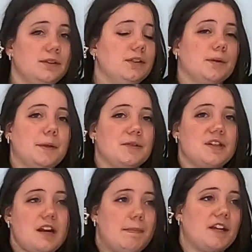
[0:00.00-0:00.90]
You don't
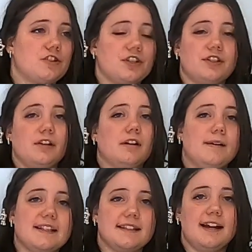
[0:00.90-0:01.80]
post any pictures, you don't
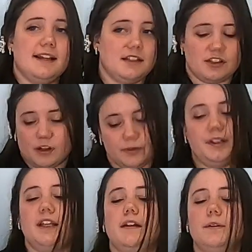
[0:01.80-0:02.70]
go outside, it's
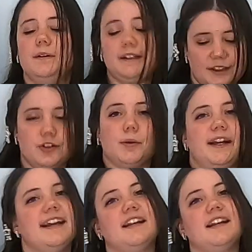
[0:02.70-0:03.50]
only you. Enjoy.